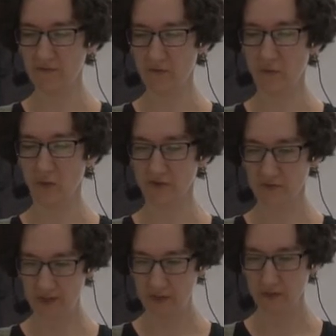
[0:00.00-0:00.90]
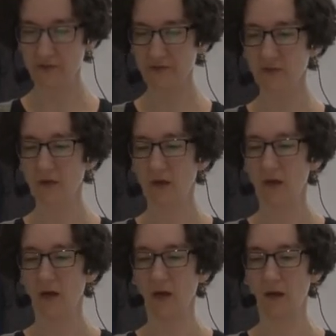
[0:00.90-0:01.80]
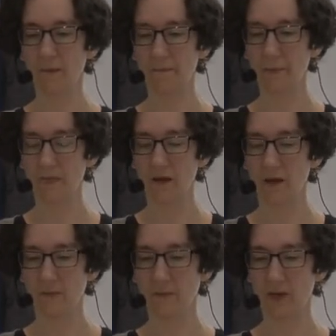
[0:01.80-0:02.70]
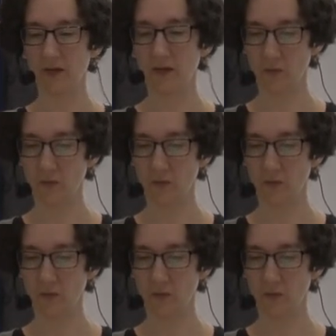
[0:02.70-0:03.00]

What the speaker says: few more speakers, but